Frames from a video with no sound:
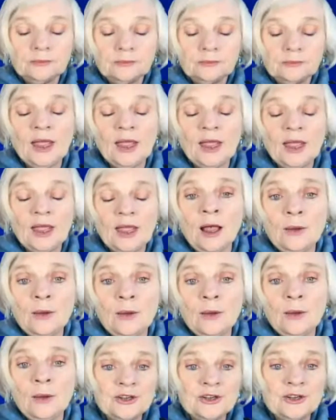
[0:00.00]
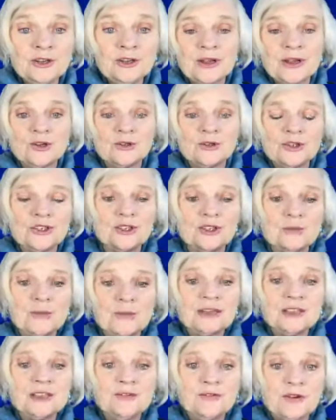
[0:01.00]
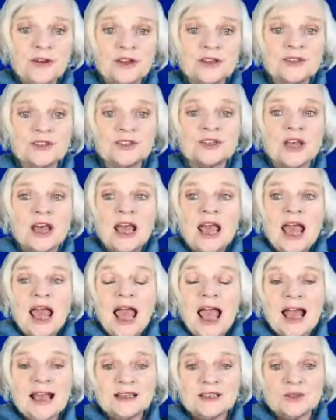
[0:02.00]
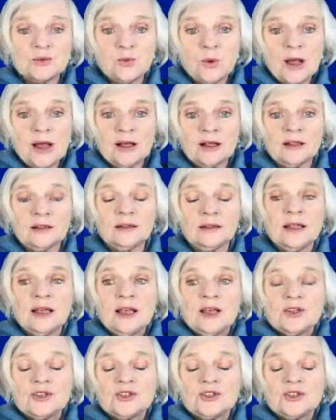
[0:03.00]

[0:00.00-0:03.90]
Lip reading: We're going to bring it onto the metaverse as well.